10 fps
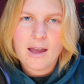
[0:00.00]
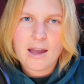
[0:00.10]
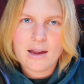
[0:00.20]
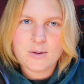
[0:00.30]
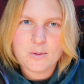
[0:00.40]

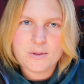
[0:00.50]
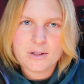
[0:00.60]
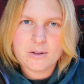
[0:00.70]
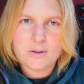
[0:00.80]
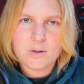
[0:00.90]
and who
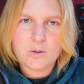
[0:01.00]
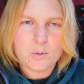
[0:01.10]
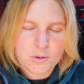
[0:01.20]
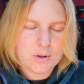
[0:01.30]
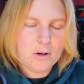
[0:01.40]
is here
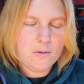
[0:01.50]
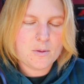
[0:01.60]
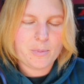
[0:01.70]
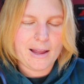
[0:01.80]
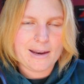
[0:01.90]
to serve
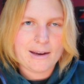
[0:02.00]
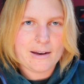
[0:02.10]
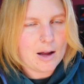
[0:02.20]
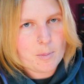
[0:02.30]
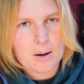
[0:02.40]
the planet
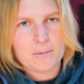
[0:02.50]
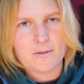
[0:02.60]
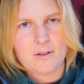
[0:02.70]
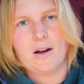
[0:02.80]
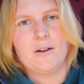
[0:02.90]
and help
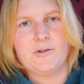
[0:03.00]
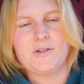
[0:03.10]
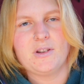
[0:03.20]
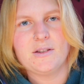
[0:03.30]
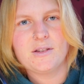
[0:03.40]
uplift the
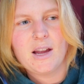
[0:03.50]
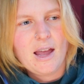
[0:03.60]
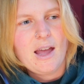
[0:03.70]
consciousness.